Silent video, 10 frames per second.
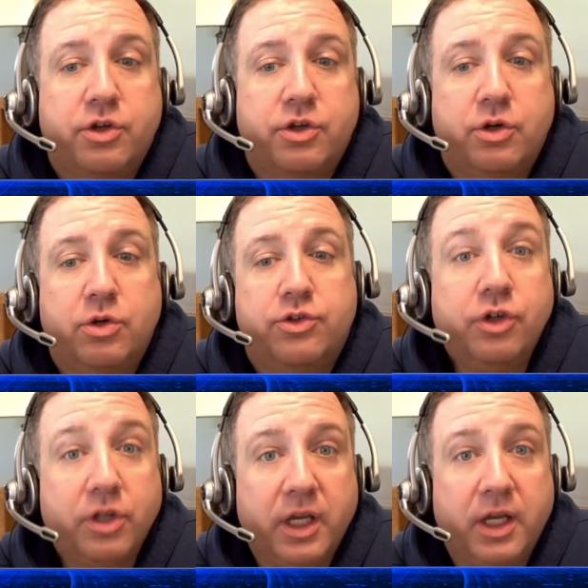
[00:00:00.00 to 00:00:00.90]
So
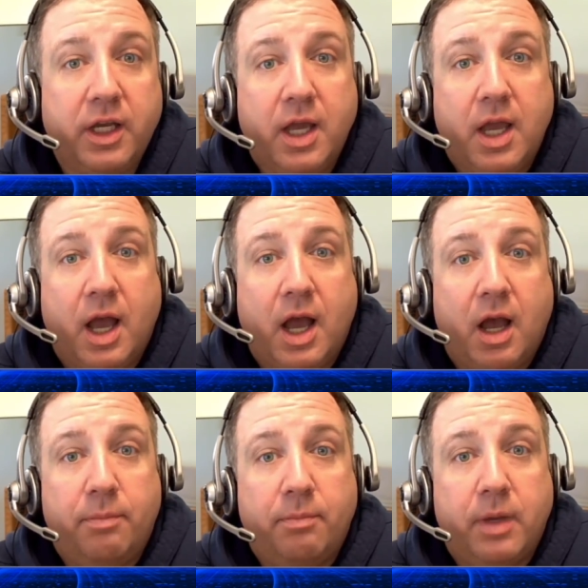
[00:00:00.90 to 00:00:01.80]
certainly,
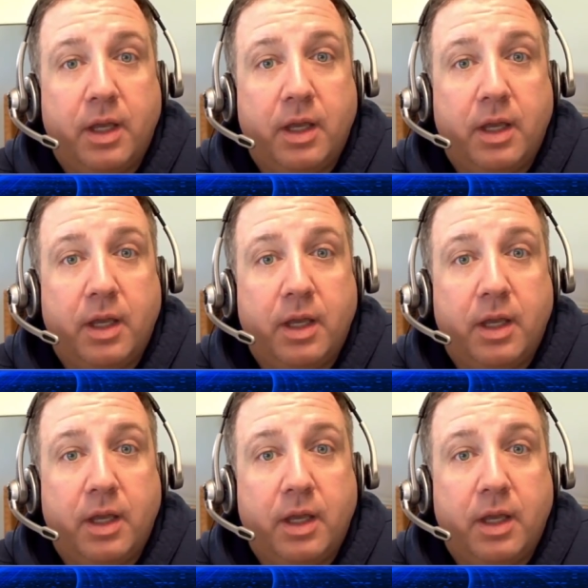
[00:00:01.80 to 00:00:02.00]
um,